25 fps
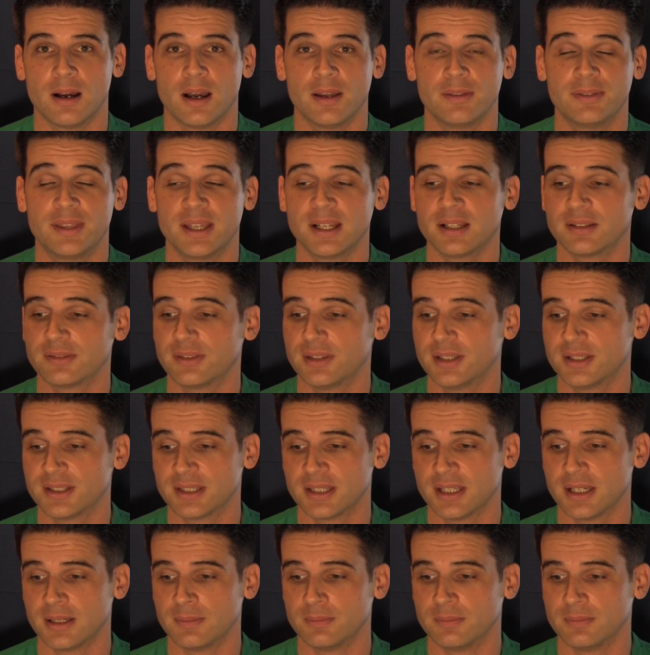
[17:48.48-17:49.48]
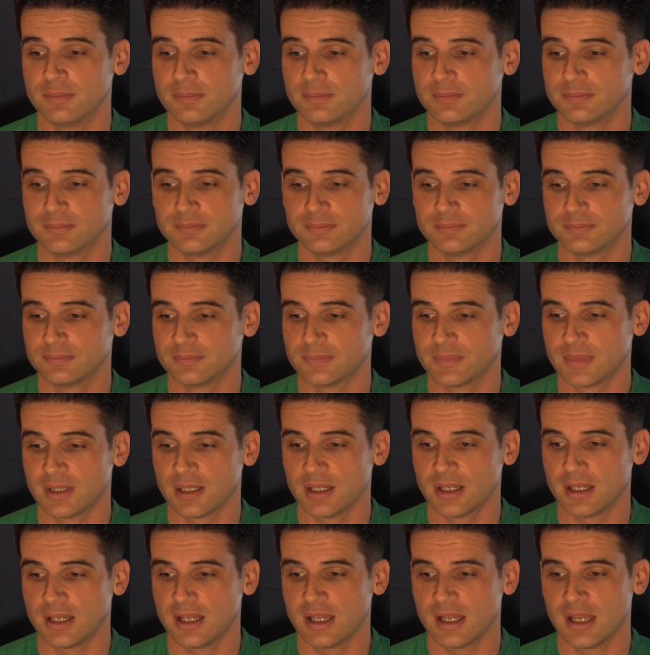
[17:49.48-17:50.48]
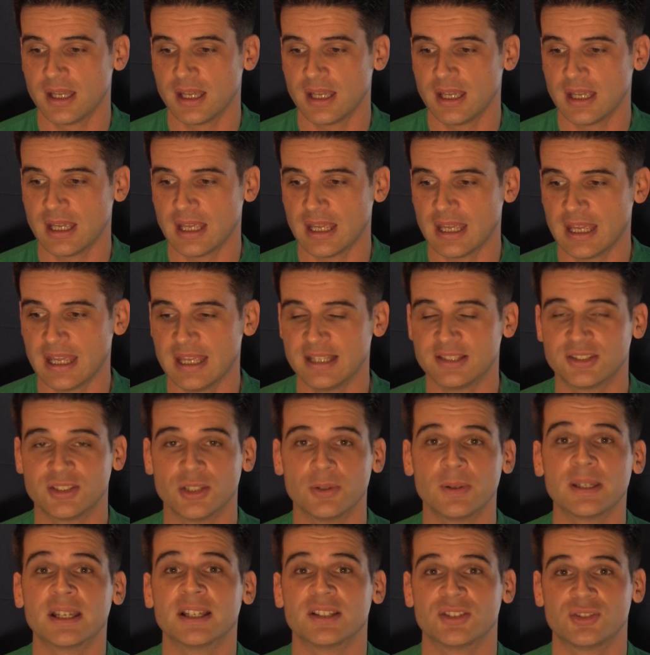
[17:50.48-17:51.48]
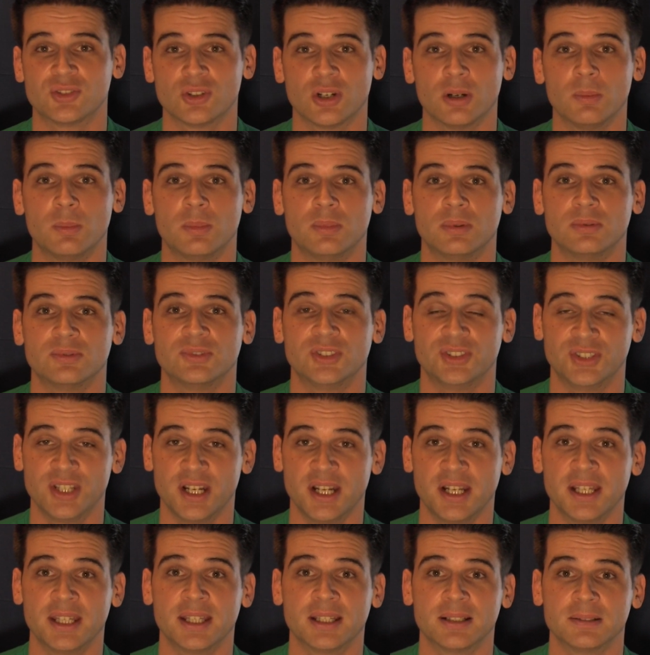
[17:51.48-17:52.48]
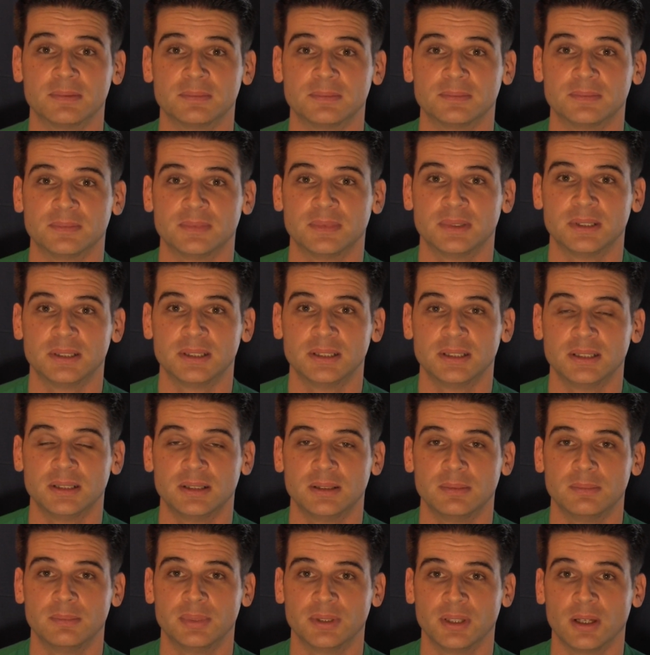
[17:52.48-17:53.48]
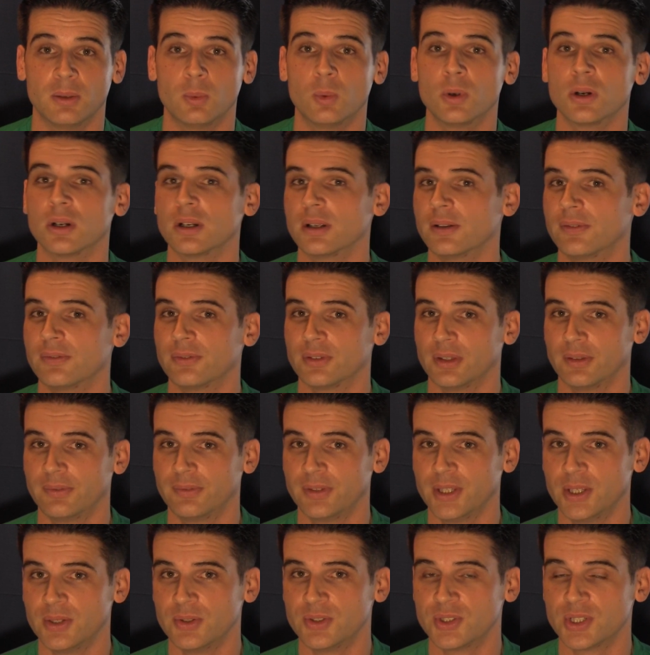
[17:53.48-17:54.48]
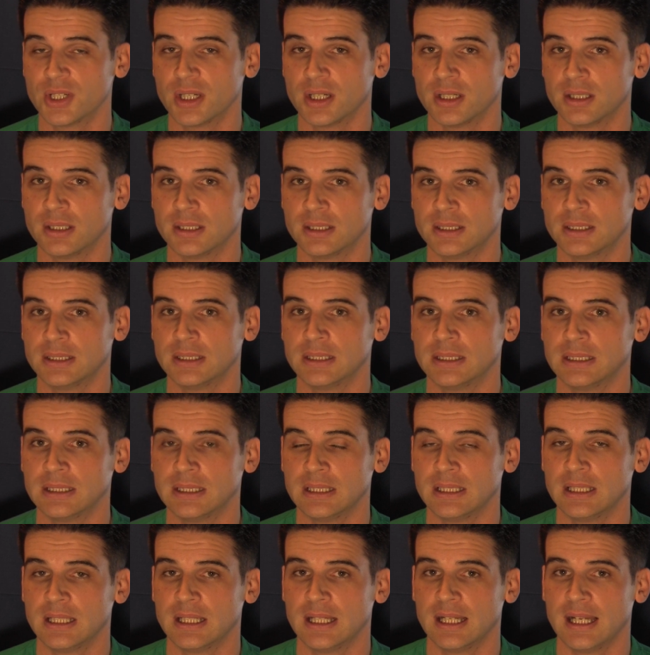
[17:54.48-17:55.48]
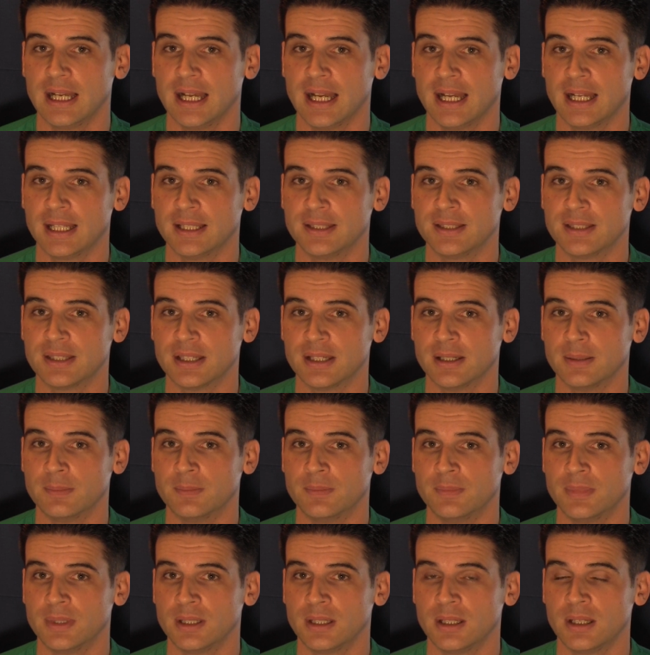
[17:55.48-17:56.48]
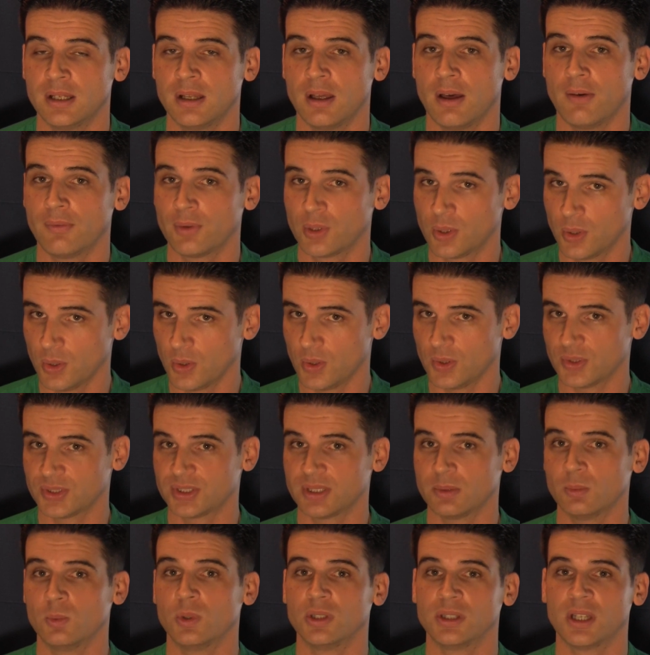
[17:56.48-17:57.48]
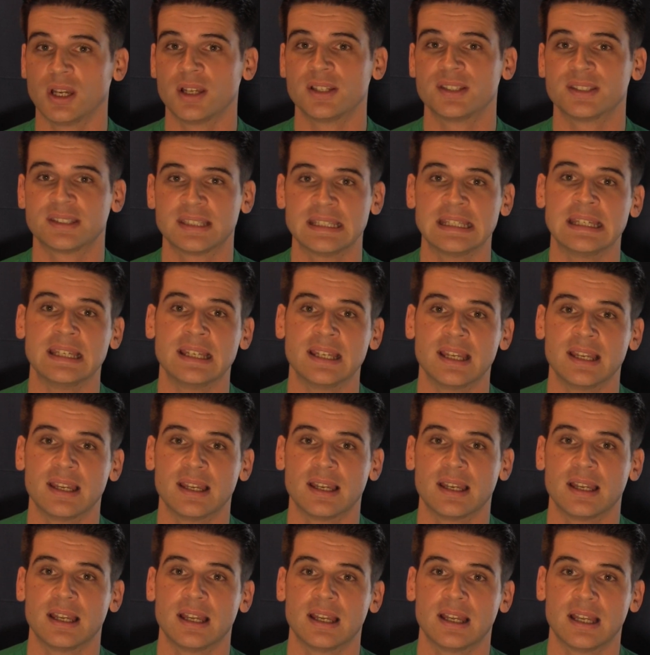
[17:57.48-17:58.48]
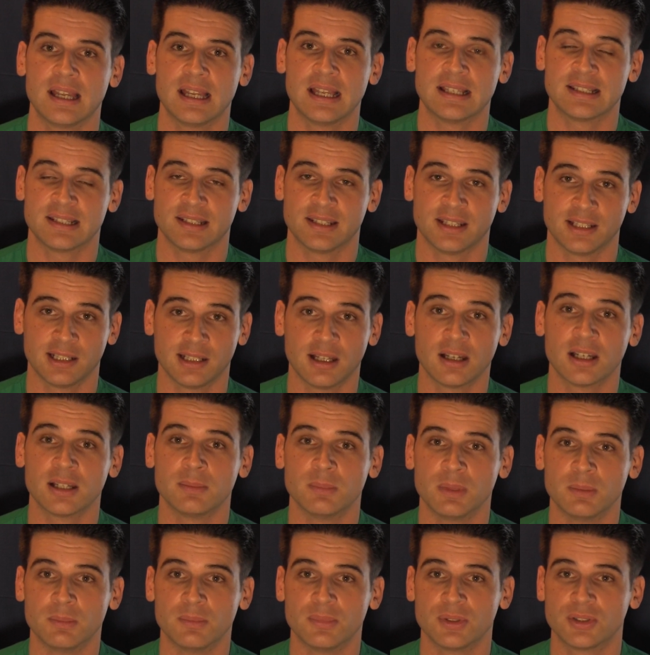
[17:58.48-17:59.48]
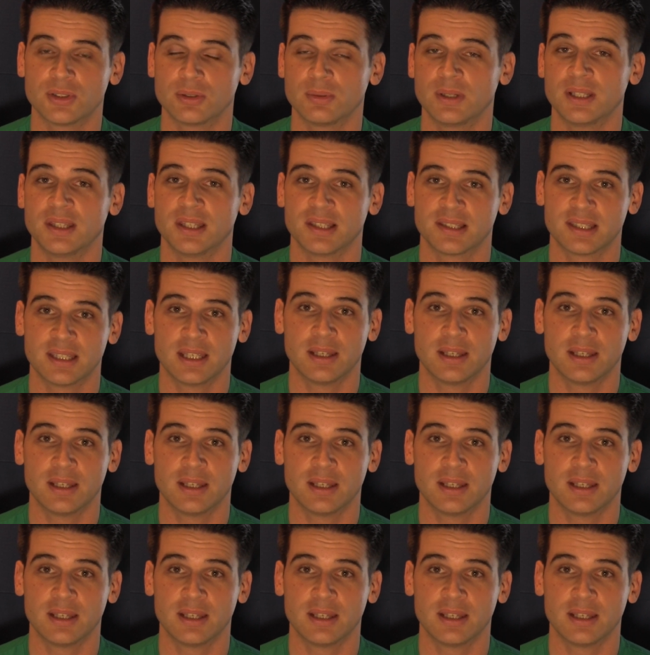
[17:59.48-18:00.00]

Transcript: I think that um, it's doing its job today but I worry for the future. And um, of course, what I see is an alignment between the